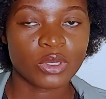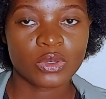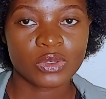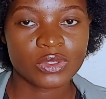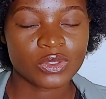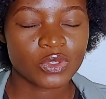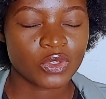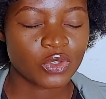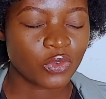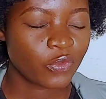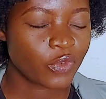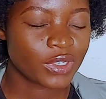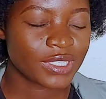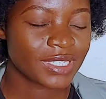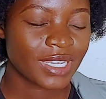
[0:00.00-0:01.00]
because you know
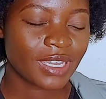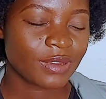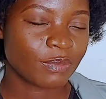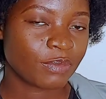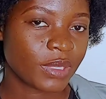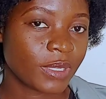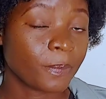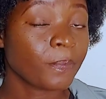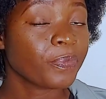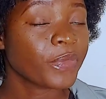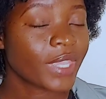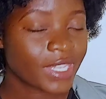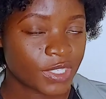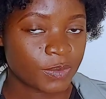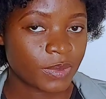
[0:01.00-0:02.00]
phones can be
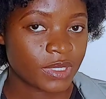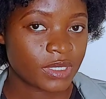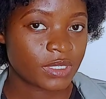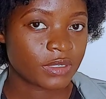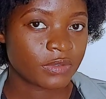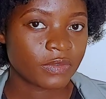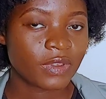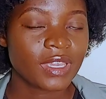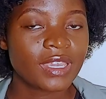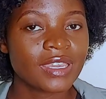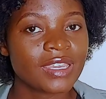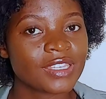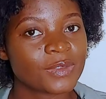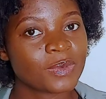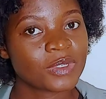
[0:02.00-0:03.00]
expensive,
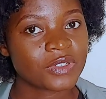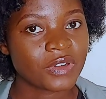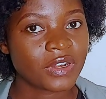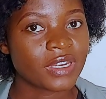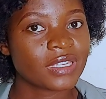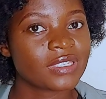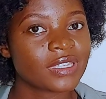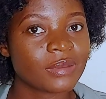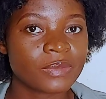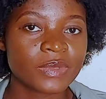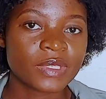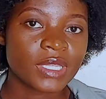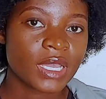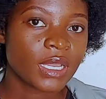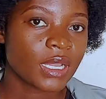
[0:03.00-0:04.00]
especially
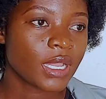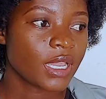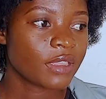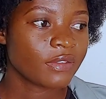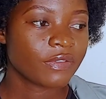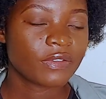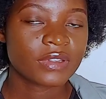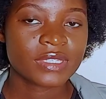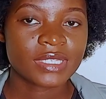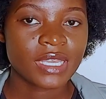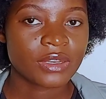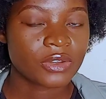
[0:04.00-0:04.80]
Samsung, iPhones